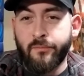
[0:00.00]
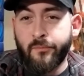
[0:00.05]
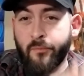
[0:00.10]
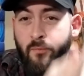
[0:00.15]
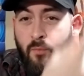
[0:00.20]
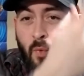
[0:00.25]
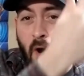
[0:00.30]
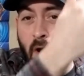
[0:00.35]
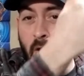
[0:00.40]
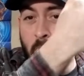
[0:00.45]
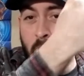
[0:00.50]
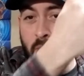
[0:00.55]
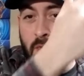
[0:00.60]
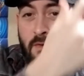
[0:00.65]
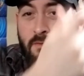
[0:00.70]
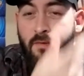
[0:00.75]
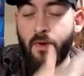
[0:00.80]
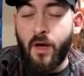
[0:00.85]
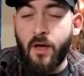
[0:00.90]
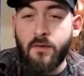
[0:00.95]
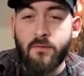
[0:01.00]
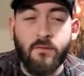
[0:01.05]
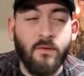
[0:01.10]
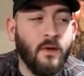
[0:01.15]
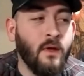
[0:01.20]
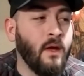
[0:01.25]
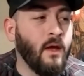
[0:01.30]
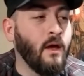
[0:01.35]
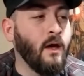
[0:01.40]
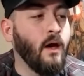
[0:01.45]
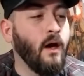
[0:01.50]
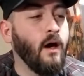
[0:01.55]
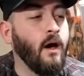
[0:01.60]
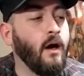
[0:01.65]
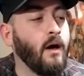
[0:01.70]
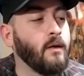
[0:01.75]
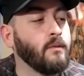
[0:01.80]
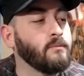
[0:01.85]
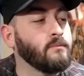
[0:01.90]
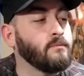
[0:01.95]
Why a 0.5?
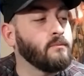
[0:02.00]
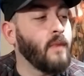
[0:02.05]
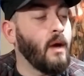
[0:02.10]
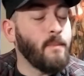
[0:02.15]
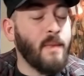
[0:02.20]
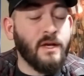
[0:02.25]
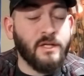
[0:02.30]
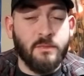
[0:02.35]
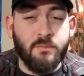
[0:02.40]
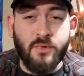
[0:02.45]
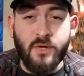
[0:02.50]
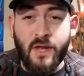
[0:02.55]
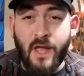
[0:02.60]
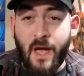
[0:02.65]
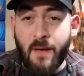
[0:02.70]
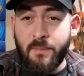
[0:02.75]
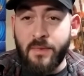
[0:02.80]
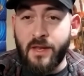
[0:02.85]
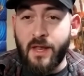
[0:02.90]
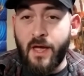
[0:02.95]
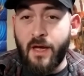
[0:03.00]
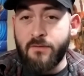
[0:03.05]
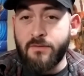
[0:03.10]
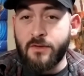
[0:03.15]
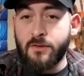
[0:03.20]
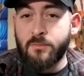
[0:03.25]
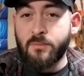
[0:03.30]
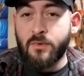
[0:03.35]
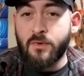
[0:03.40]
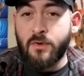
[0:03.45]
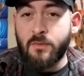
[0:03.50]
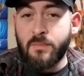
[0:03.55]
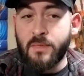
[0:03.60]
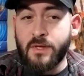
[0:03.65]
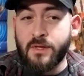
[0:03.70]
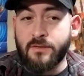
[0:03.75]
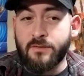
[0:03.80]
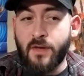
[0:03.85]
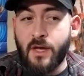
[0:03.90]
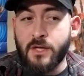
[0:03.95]
I'm actually pretty happy to have this book,
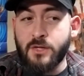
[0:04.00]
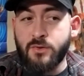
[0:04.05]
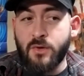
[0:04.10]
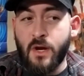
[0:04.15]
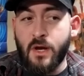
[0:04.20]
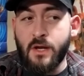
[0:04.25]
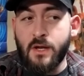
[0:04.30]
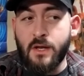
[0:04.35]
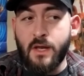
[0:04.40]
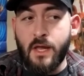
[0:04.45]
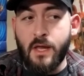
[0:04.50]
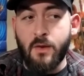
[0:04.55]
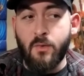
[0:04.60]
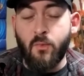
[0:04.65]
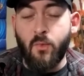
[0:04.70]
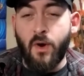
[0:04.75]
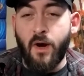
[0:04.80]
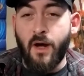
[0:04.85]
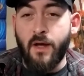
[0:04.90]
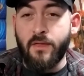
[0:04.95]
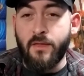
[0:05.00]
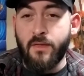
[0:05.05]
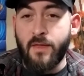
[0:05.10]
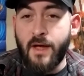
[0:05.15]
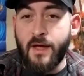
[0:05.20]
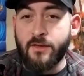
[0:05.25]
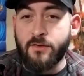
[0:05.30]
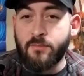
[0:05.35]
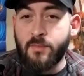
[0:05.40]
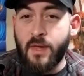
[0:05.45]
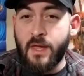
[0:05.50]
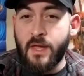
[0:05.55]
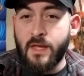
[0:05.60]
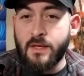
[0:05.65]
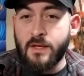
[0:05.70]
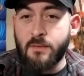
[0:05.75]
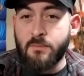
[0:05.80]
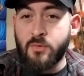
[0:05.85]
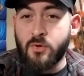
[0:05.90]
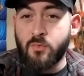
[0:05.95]
because I traded a Why the Last Man
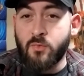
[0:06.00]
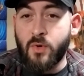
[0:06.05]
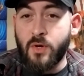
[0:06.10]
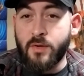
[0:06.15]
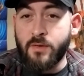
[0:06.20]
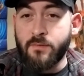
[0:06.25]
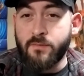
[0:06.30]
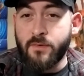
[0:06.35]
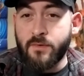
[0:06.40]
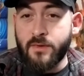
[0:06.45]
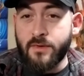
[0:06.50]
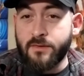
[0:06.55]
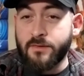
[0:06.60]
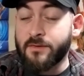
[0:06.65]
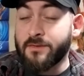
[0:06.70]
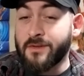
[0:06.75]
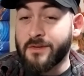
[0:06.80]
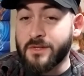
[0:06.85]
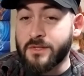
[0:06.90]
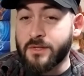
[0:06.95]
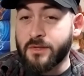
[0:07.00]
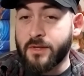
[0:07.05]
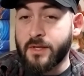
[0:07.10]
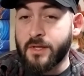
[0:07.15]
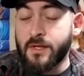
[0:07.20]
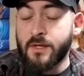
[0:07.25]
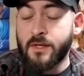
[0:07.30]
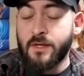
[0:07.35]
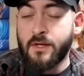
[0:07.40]
number 1 for this, essentially.